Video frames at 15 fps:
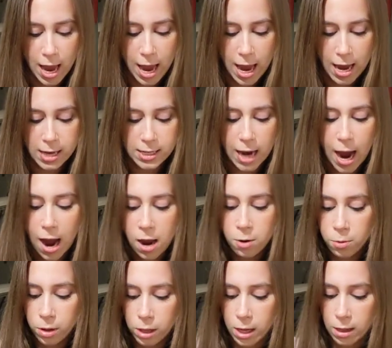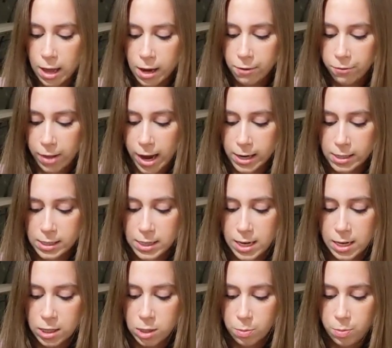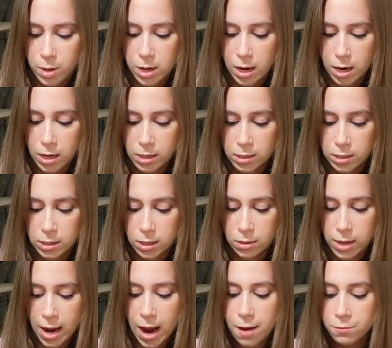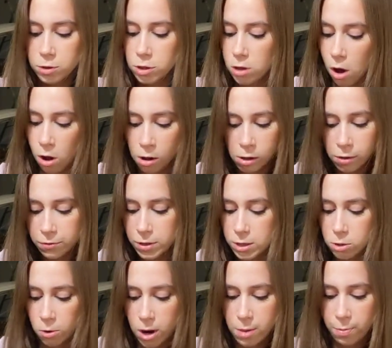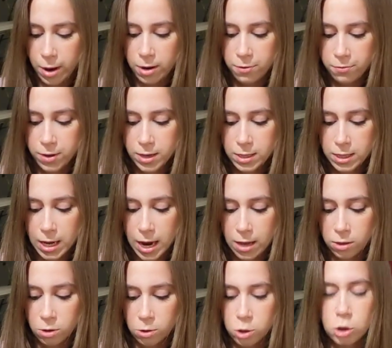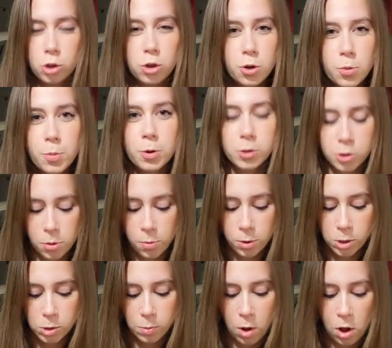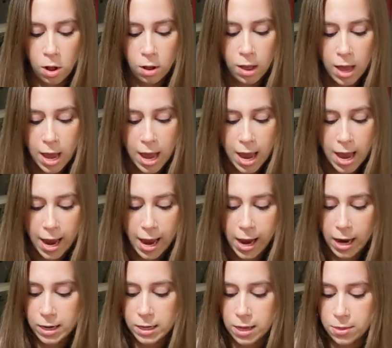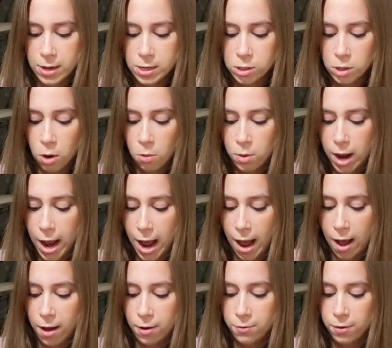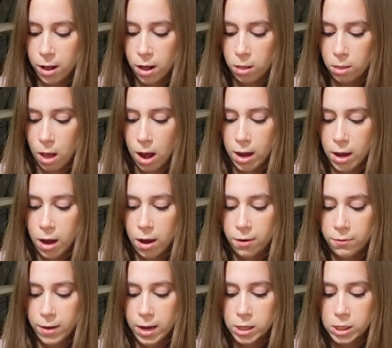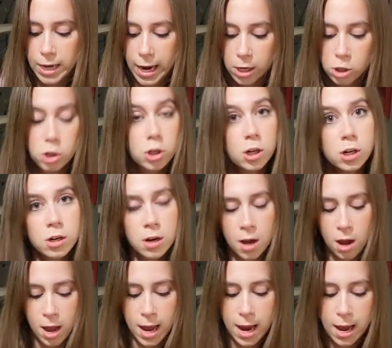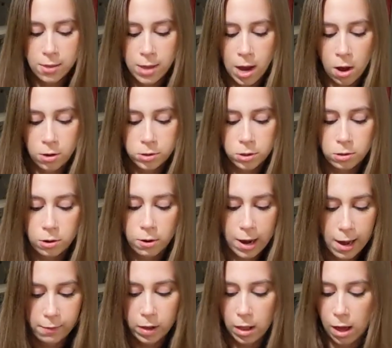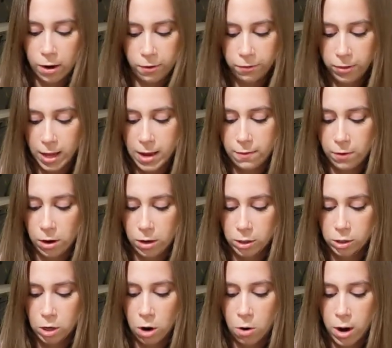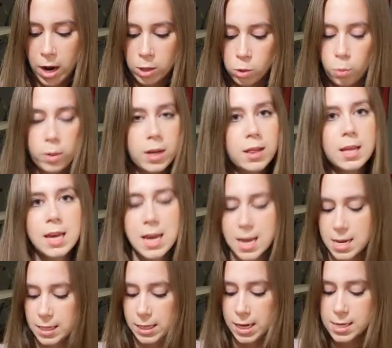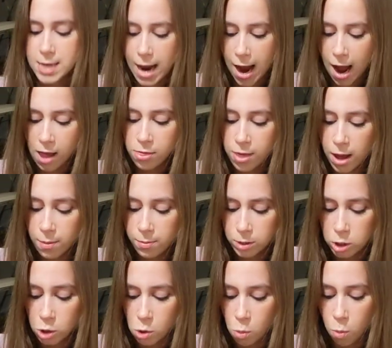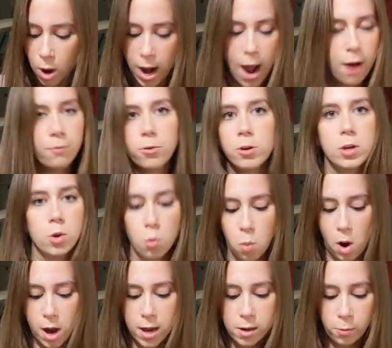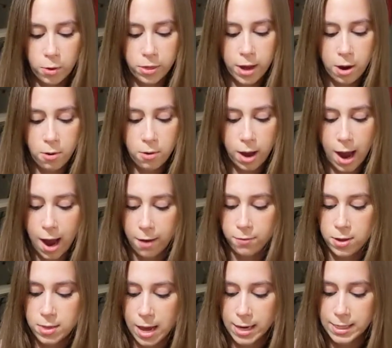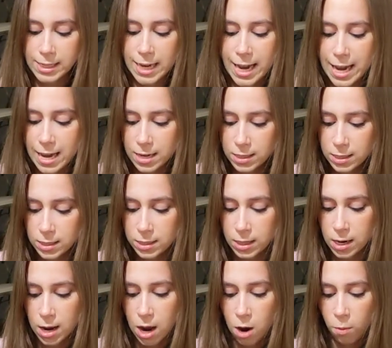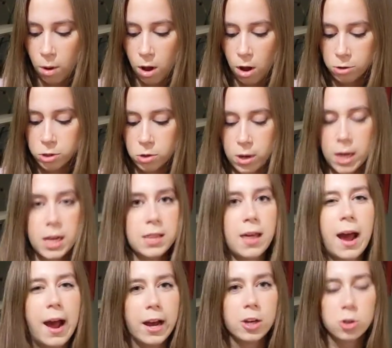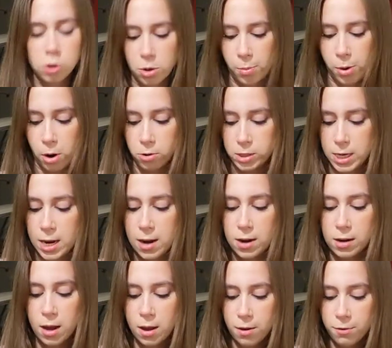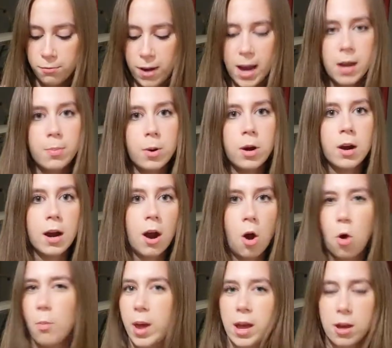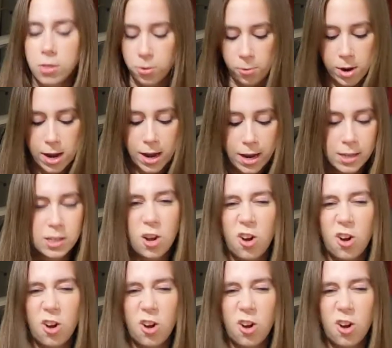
And I really like flax seeds because they have all of these great benefits, and they're super, super small. And they don't have a lot of texture, and they also don't have a lot of flavor. So it's really easy to add them to whatever you want without having that taste, while also getting that extra protein, fiber, omega-3s,